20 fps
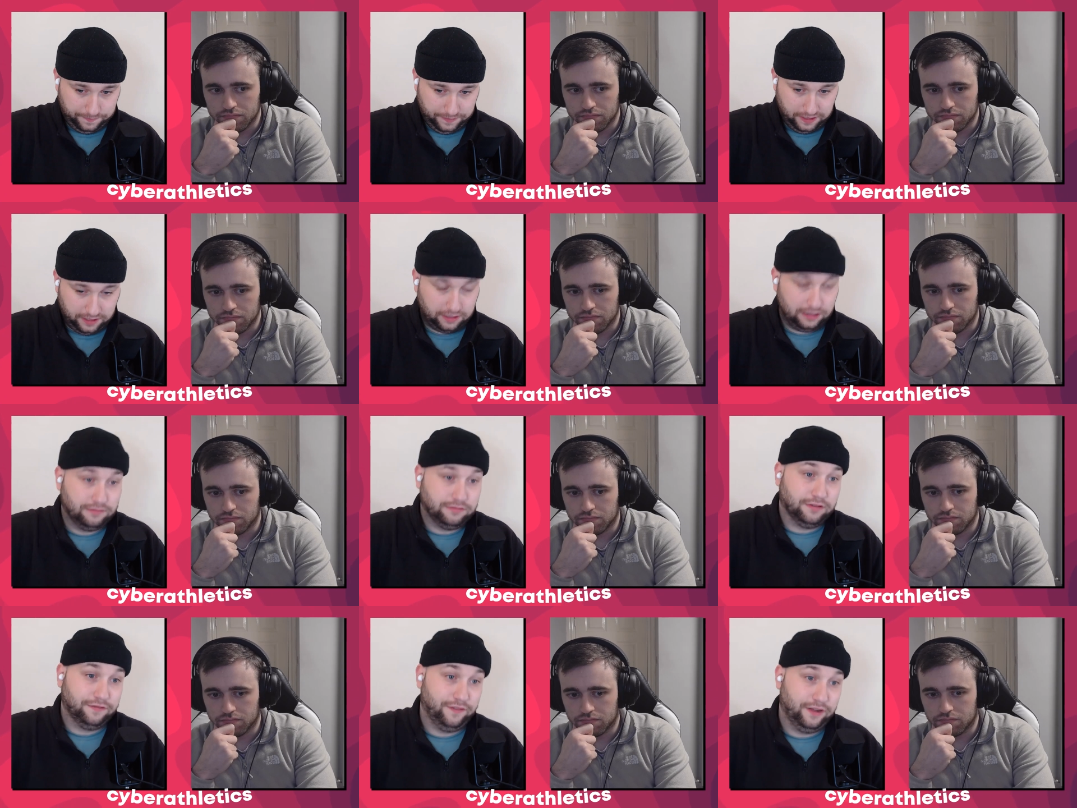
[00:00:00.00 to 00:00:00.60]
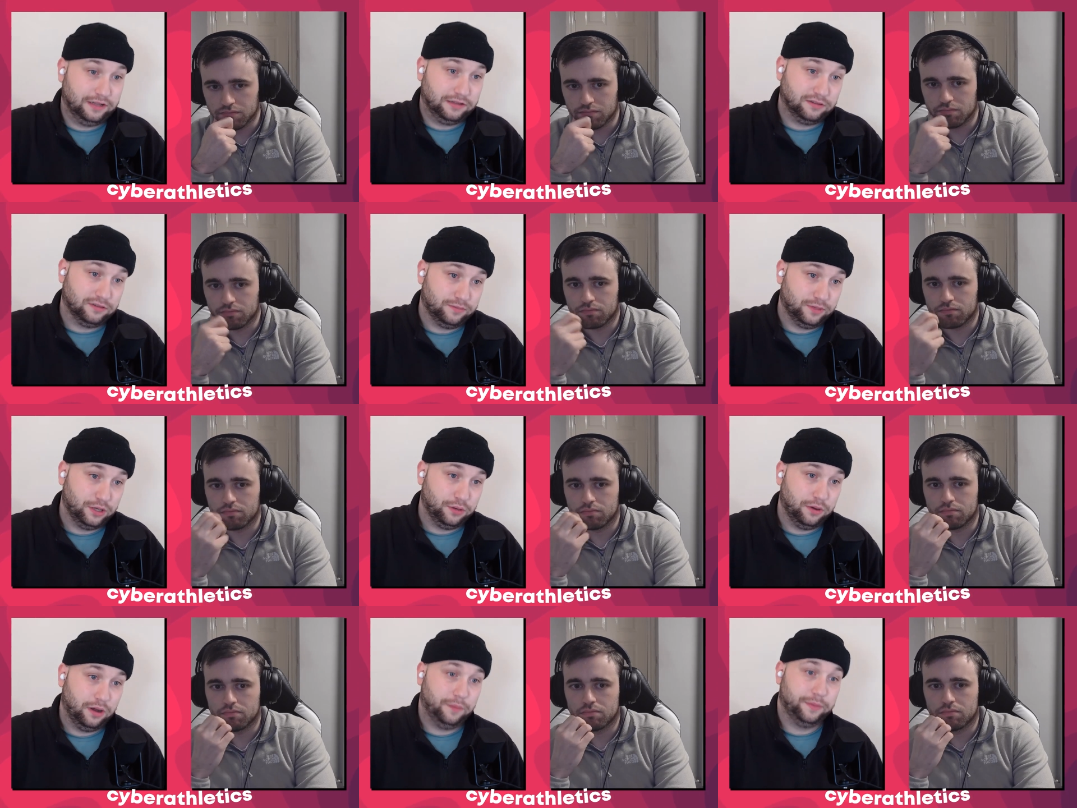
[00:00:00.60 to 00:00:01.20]
Speaker 1: you're gonna have to find some
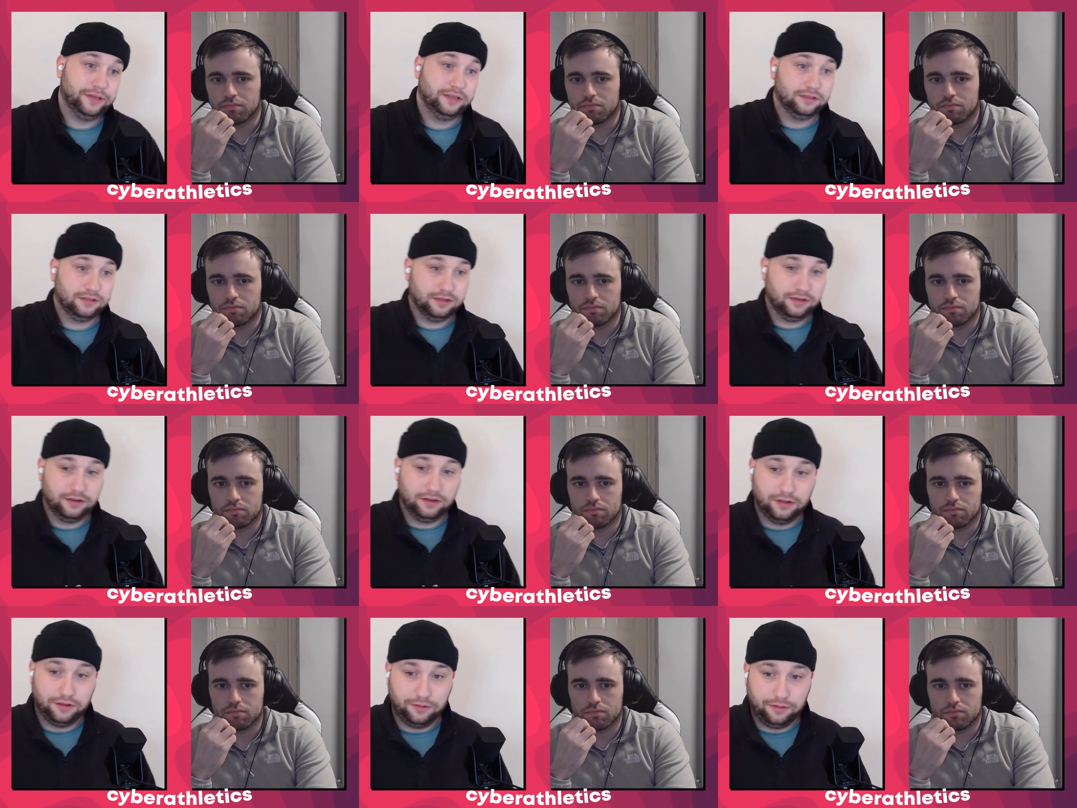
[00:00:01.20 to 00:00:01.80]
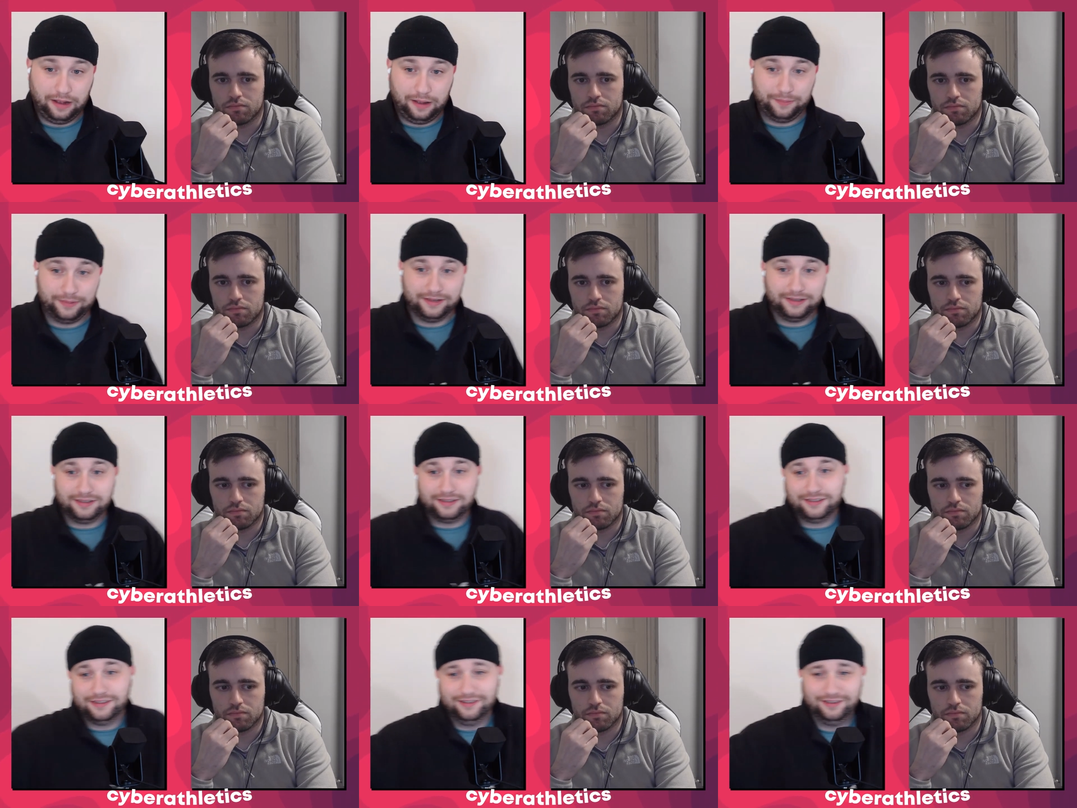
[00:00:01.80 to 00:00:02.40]
new hobbies and new
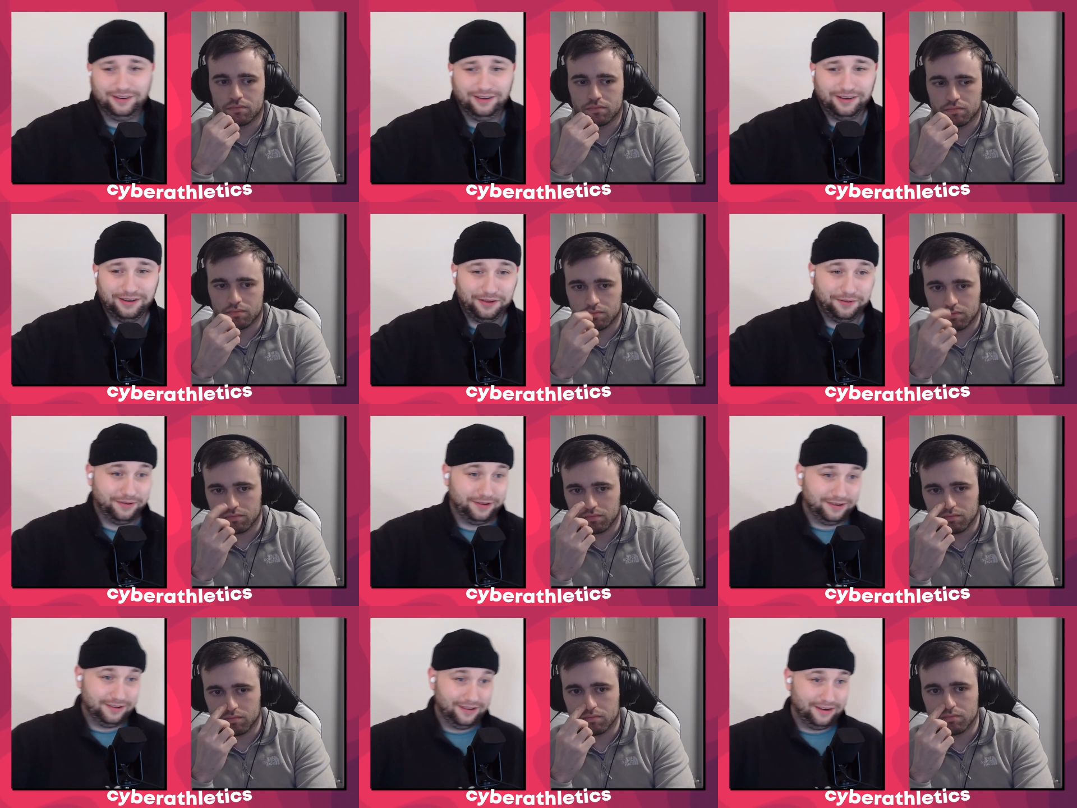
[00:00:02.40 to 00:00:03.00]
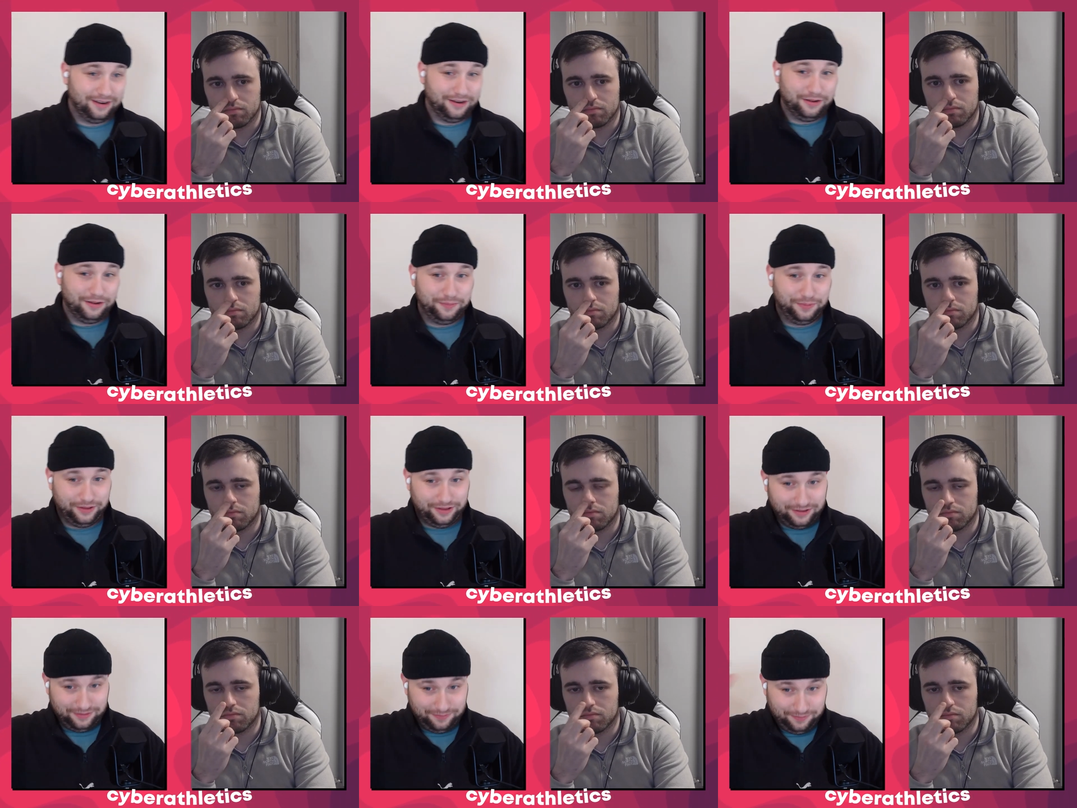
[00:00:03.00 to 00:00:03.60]
habits and new new
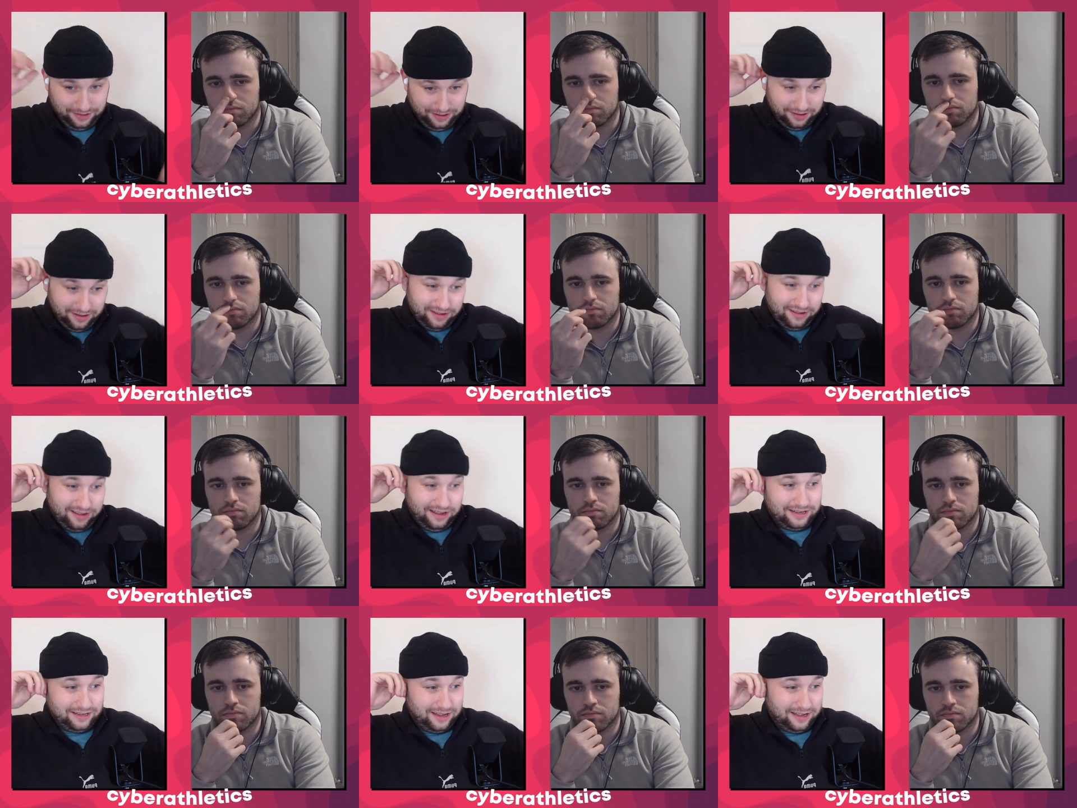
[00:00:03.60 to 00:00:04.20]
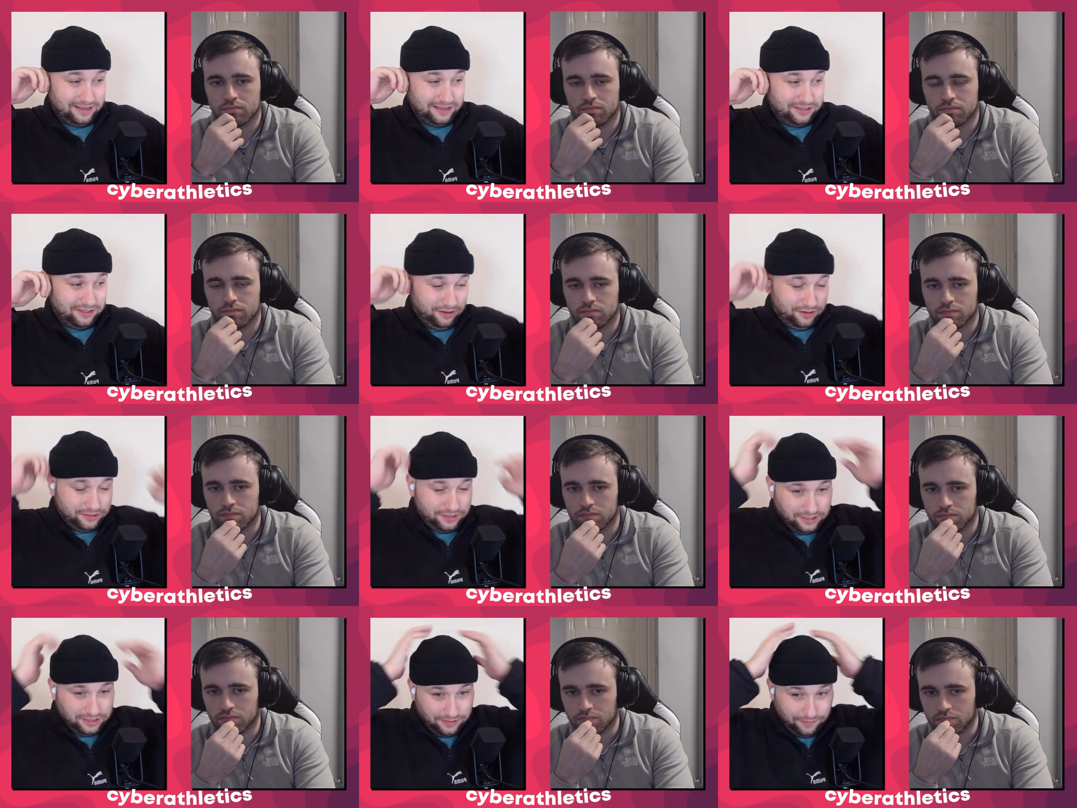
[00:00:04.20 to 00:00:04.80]
uh, I guess
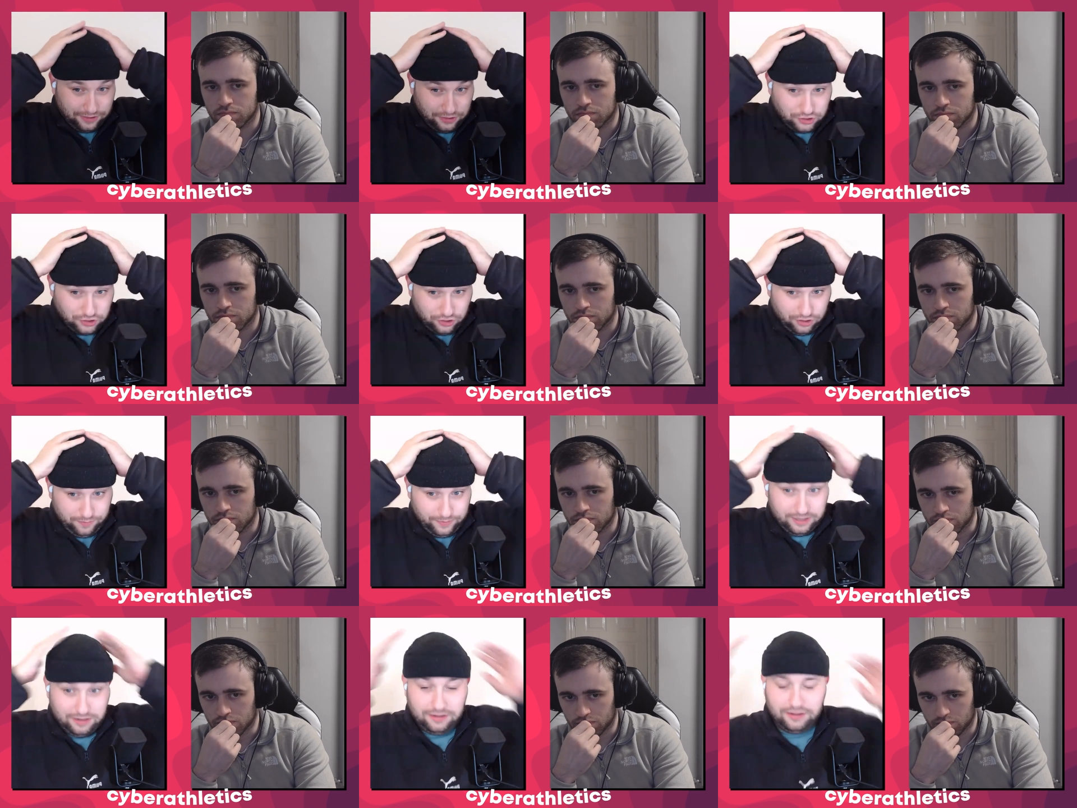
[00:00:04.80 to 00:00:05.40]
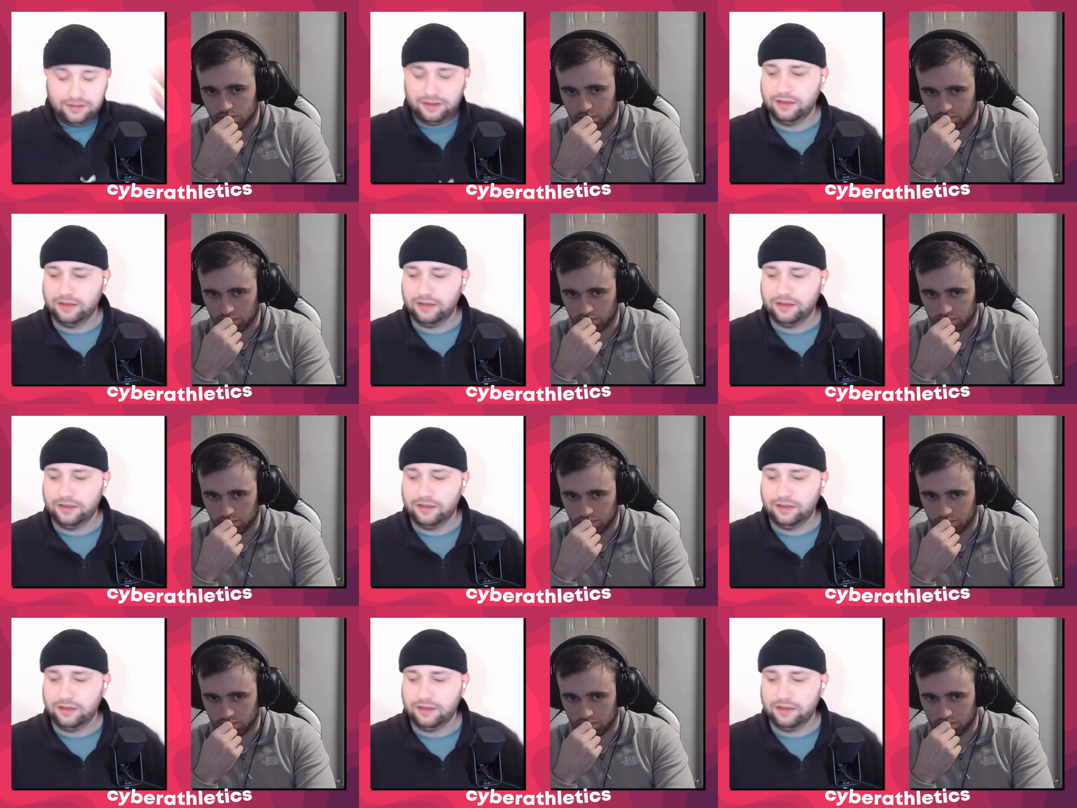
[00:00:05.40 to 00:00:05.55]
sources of enjoyment